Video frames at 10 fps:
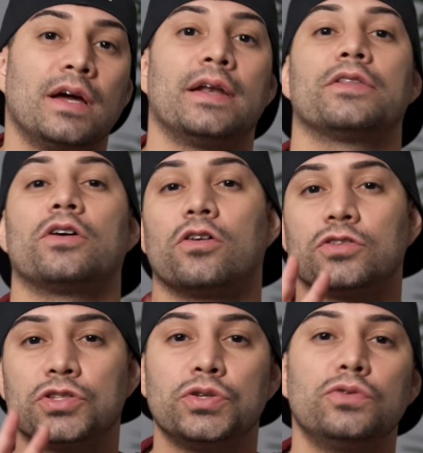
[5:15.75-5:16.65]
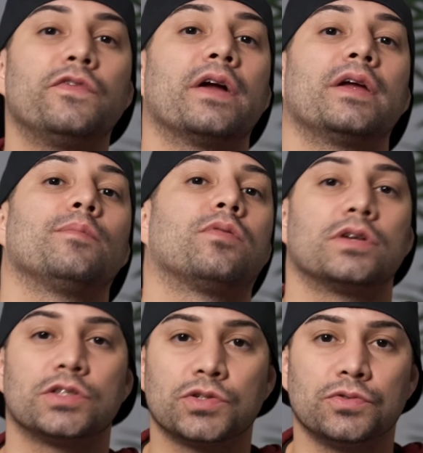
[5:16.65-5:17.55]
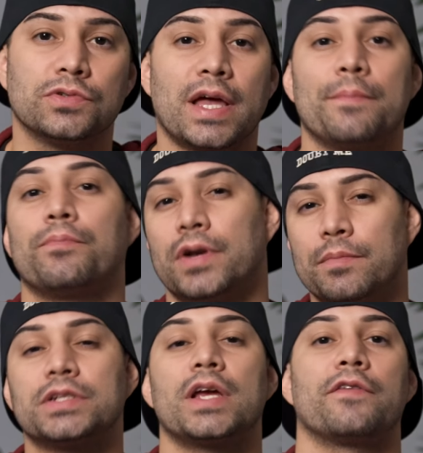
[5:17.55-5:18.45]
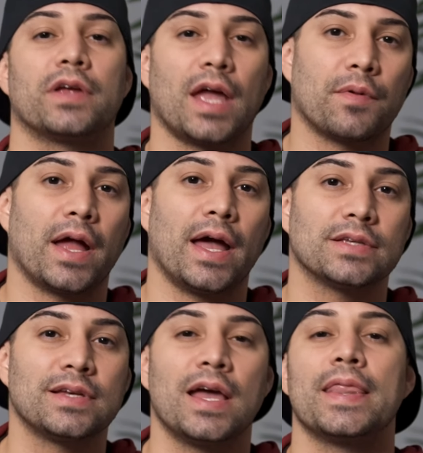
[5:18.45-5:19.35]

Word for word: Now there are two very important tools that pretty much every camera has